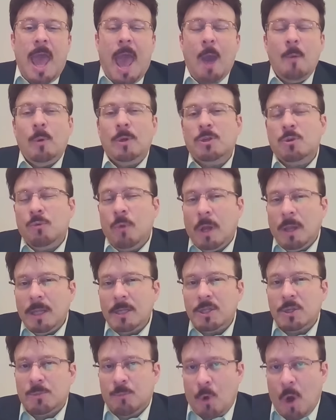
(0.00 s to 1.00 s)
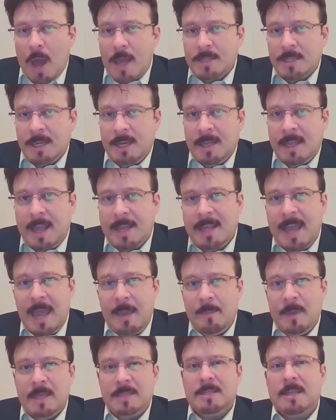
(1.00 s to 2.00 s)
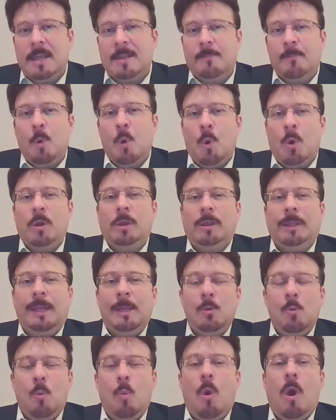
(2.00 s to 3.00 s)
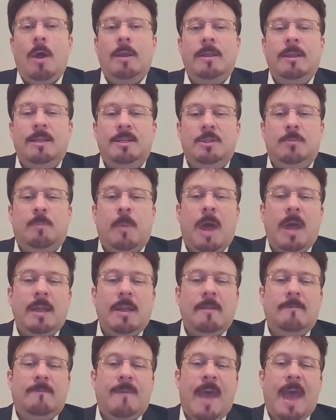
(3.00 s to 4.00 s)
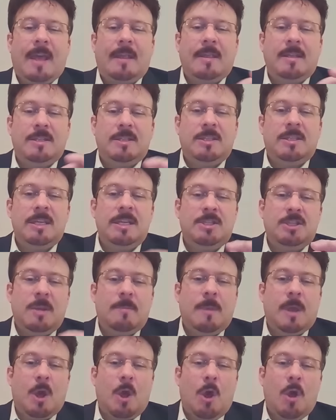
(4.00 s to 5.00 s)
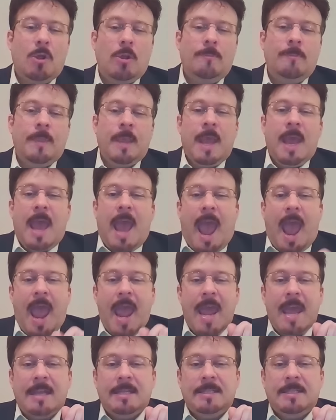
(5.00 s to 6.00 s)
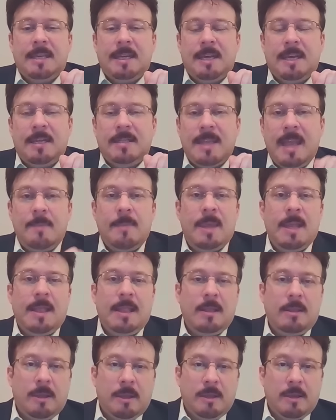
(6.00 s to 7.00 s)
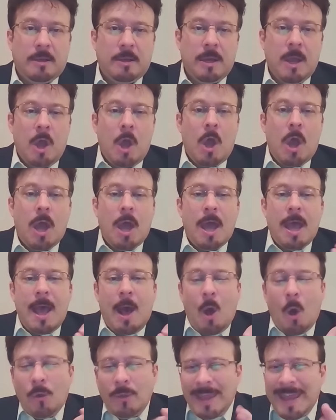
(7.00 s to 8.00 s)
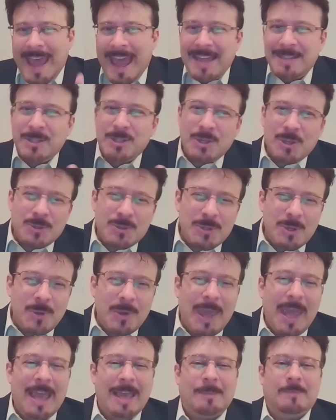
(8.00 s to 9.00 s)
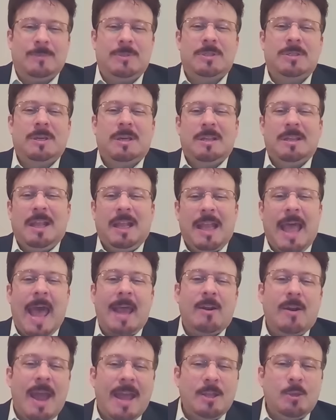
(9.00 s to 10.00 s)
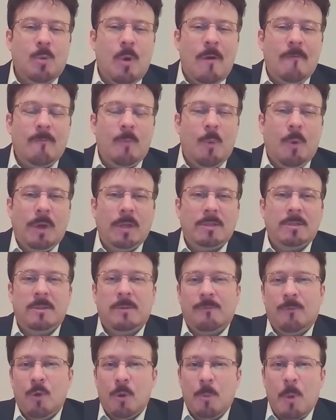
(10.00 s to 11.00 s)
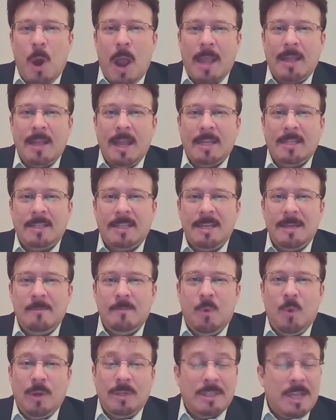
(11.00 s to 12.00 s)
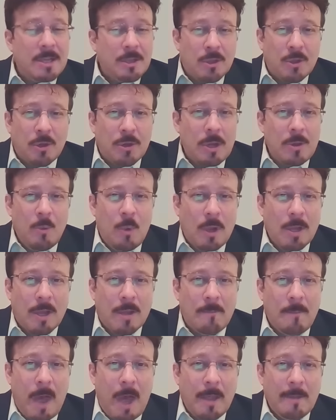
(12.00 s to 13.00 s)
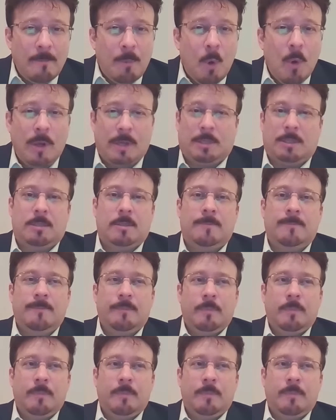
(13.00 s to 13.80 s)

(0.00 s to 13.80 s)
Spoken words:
And what's really surprising in that game is that Portland won despite the fact that C.J. McCollum and Damian Lillard only had so-so games. The latter had 12 points. The former had 19 points, had 31 combined points.